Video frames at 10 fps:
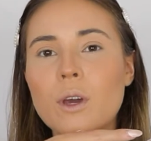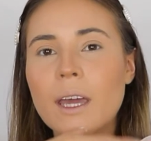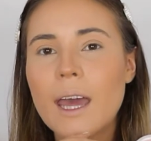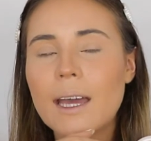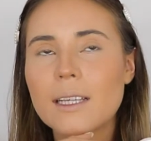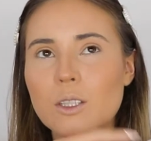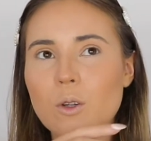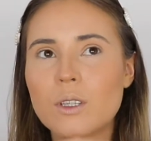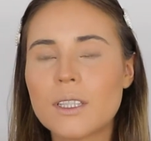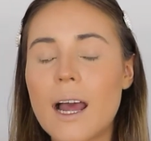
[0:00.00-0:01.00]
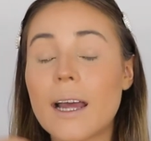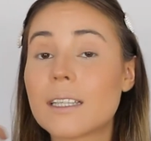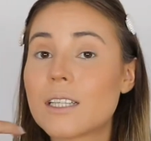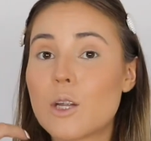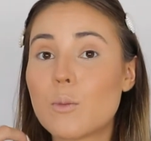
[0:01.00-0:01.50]
case looks like
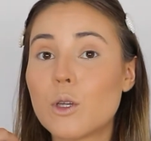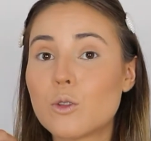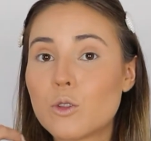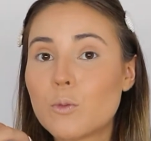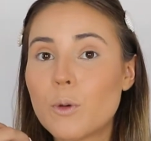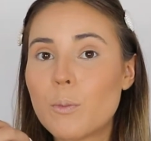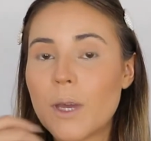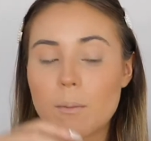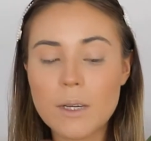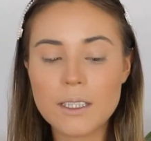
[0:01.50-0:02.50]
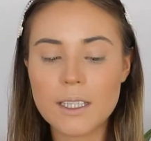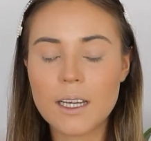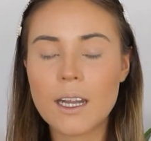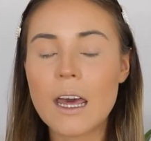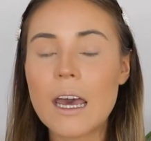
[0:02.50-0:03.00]
it's going to be super
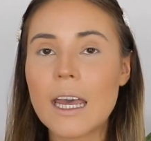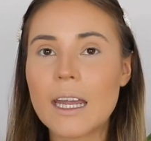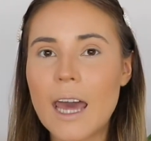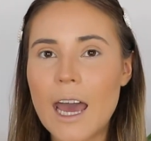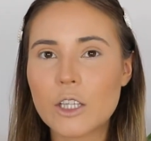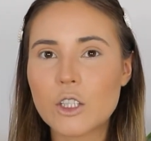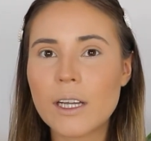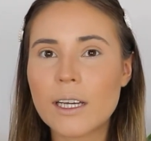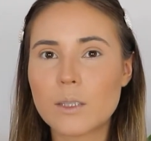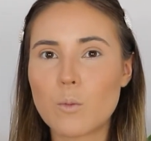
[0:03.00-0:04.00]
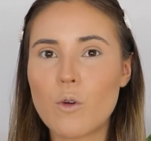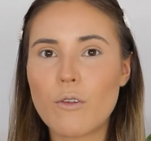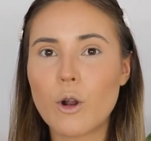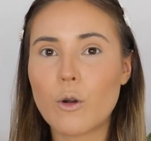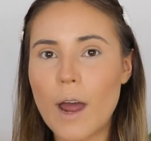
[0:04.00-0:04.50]
pigmented, it actually is more
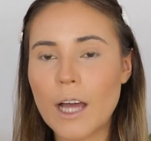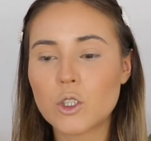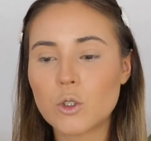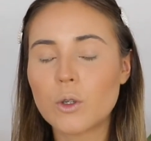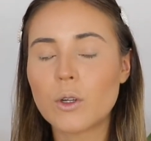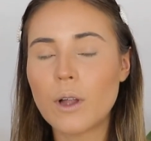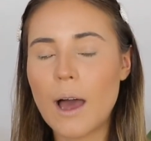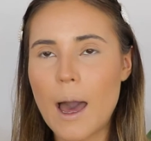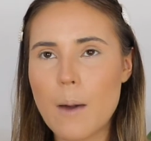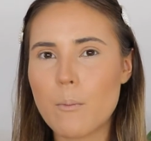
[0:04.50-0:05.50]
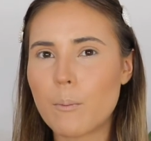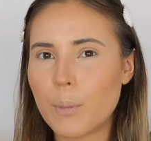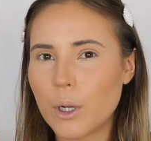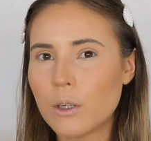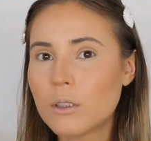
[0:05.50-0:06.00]
of a gradual
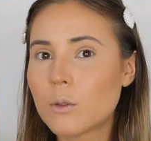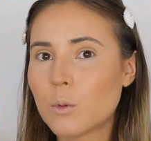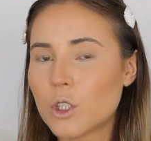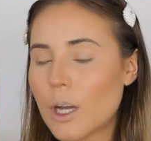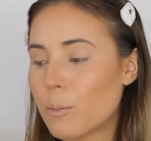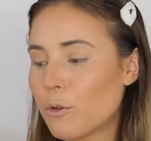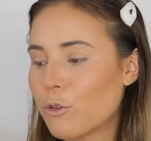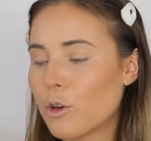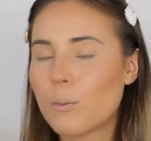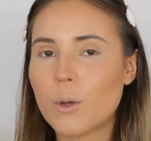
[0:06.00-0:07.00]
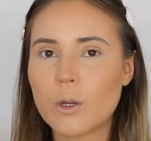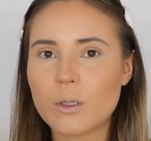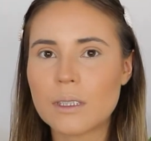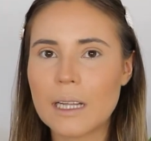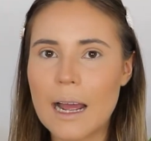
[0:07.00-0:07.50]
build, which I prefer
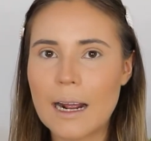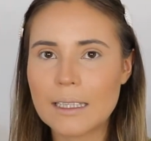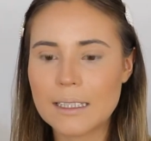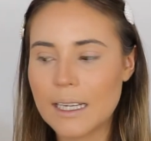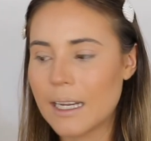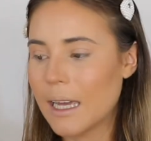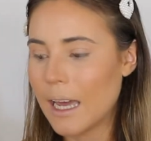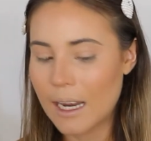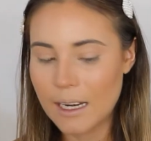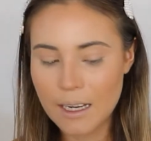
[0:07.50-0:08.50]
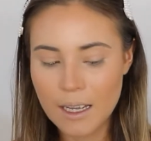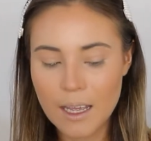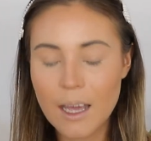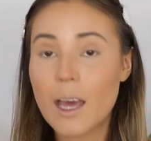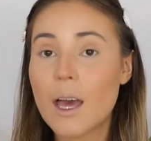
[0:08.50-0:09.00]
because, like I said again,
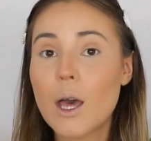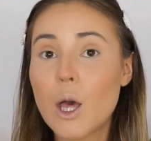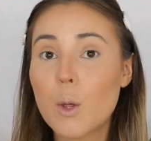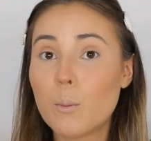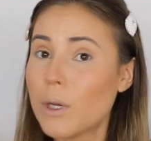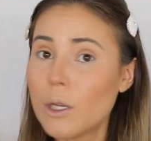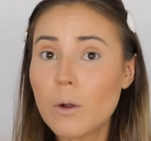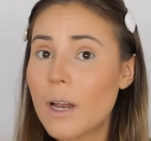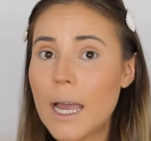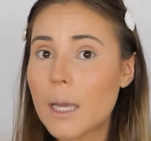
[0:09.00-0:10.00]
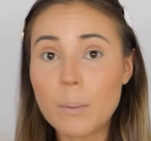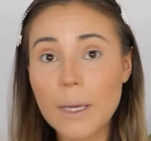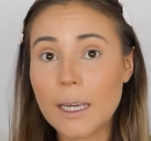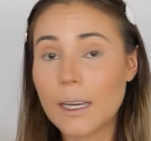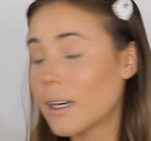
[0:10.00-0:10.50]
me not like
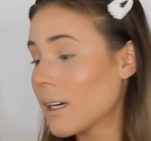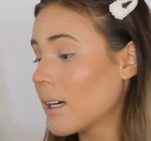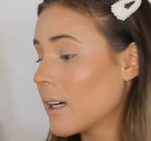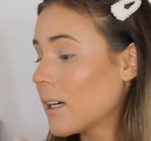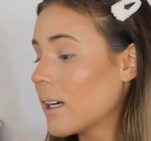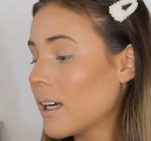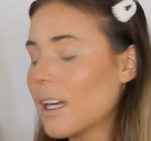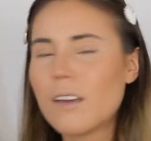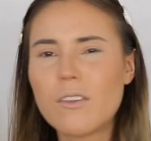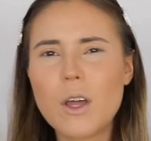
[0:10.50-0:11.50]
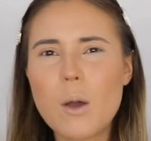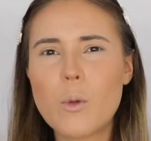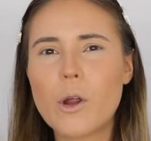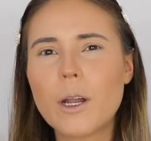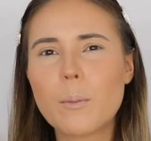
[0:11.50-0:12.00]
pink, even though I'm
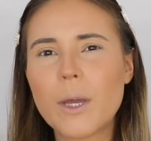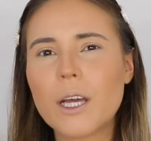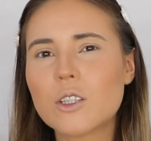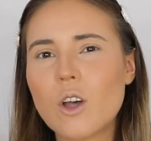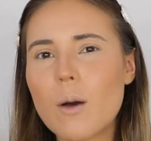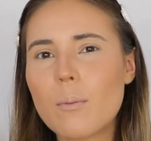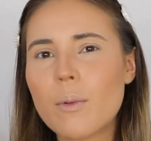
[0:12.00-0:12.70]
wearing a pink top.